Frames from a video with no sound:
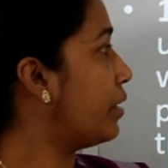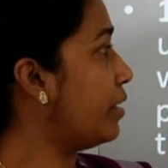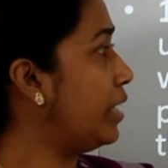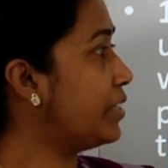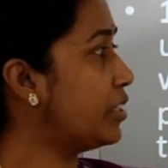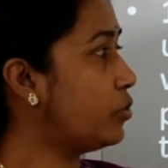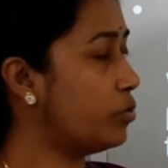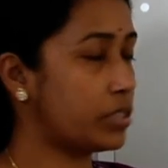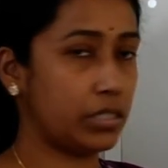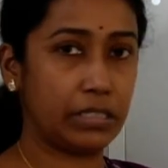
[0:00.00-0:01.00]
related
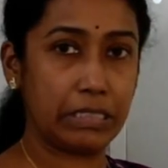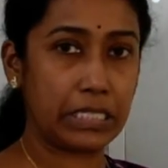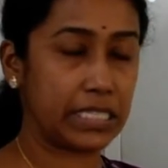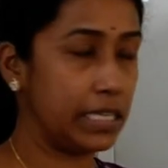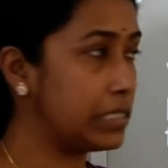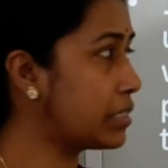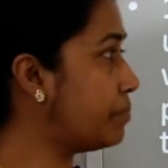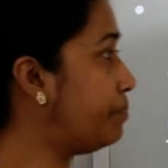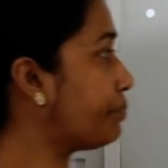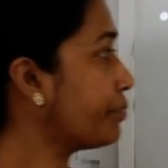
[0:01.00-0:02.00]
to certain skills,